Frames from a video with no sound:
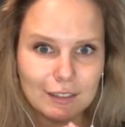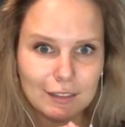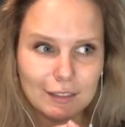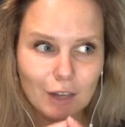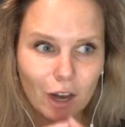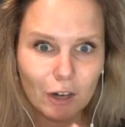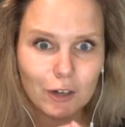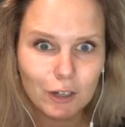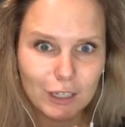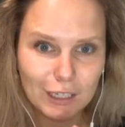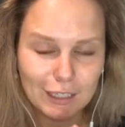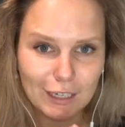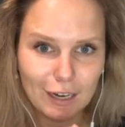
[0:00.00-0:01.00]
not
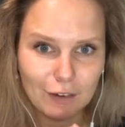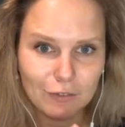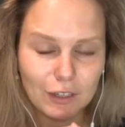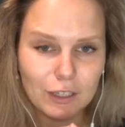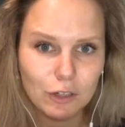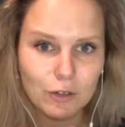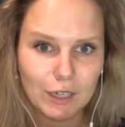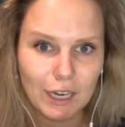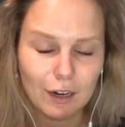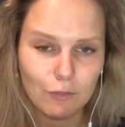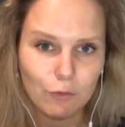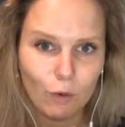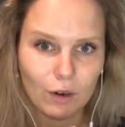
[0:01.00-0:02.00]
earning enough, then you can't
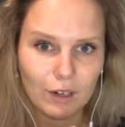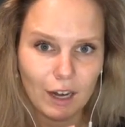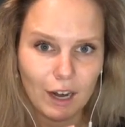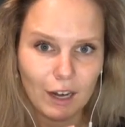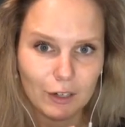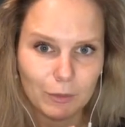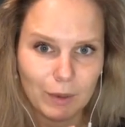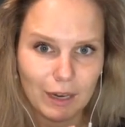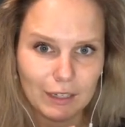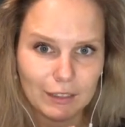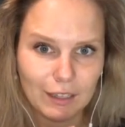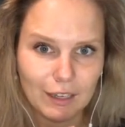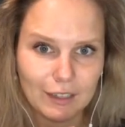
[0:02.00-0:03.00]
afford a higher paying
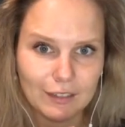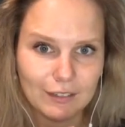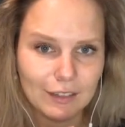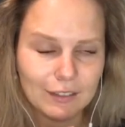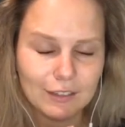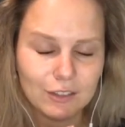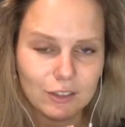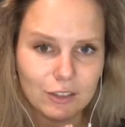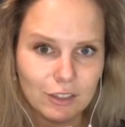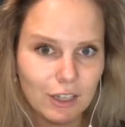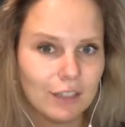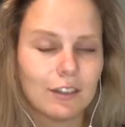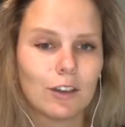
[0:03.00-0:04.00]
client. It's
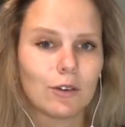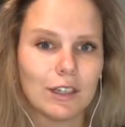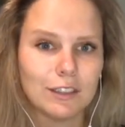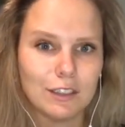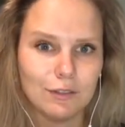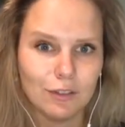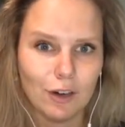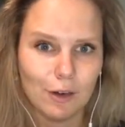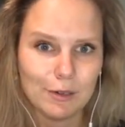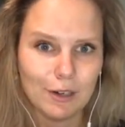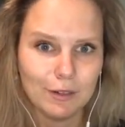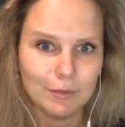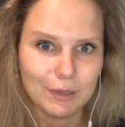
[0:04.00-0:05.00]
a crazy
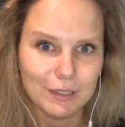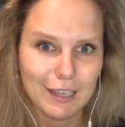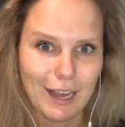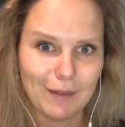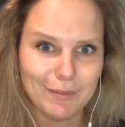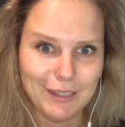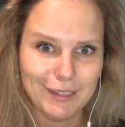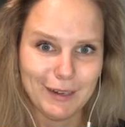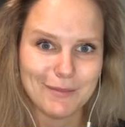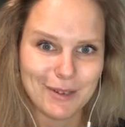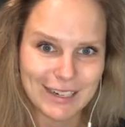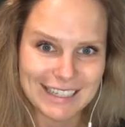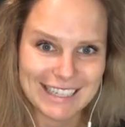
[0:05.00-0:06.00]
phenomenon, but it's happening. I'm
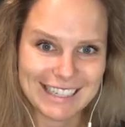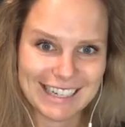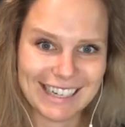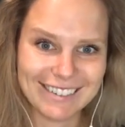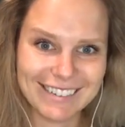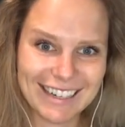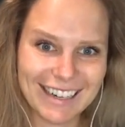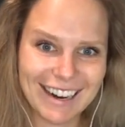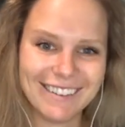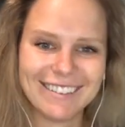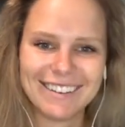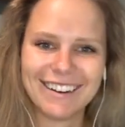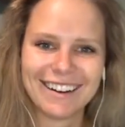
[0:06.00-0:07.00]
witnessing it right
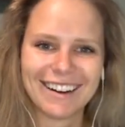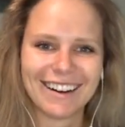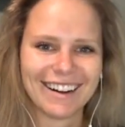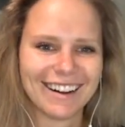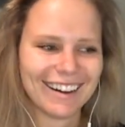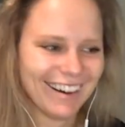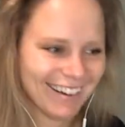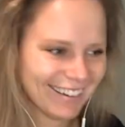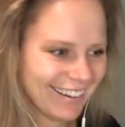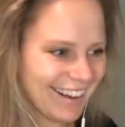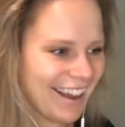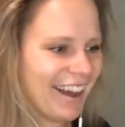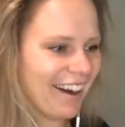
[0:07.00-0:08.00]
now.
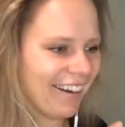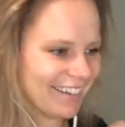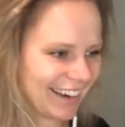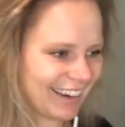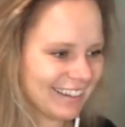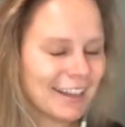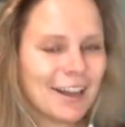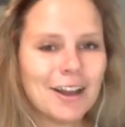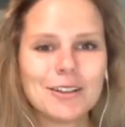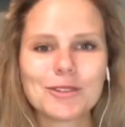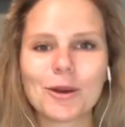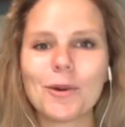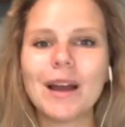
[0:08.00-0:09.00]
Okay.
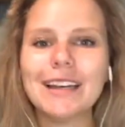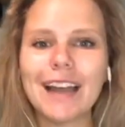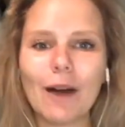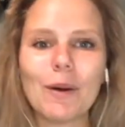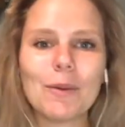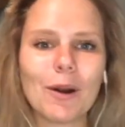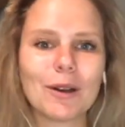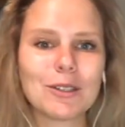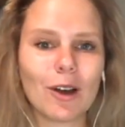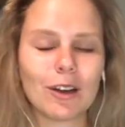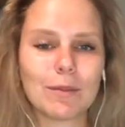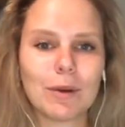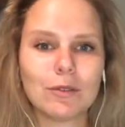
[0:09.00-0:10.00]
So now I want to
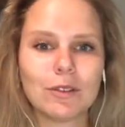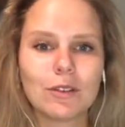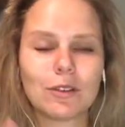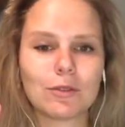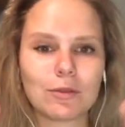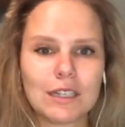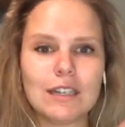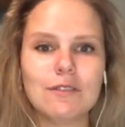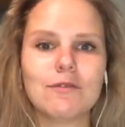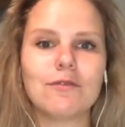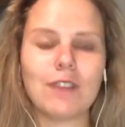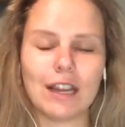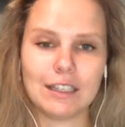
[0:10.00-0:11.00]
talk about the 3
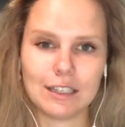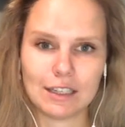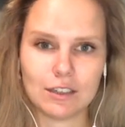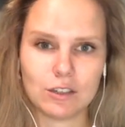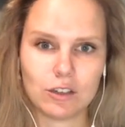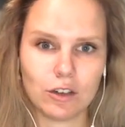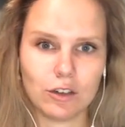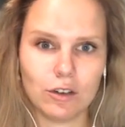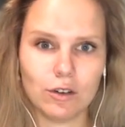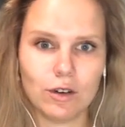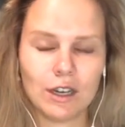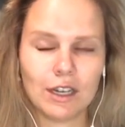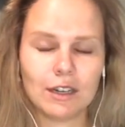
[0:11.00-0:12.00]
phases
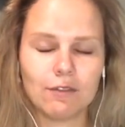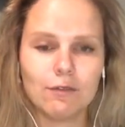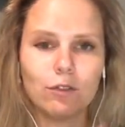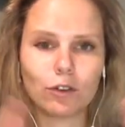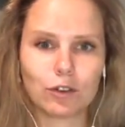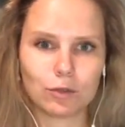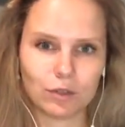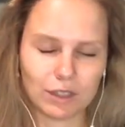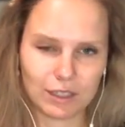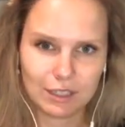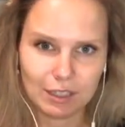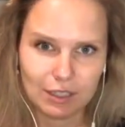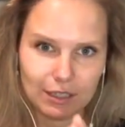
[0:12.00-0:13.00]
to virtual
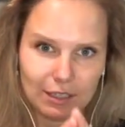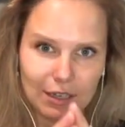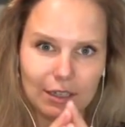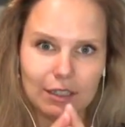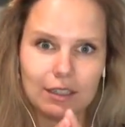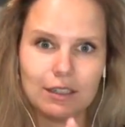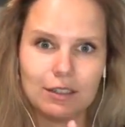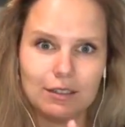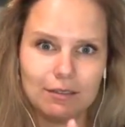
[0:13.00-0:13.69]
assistant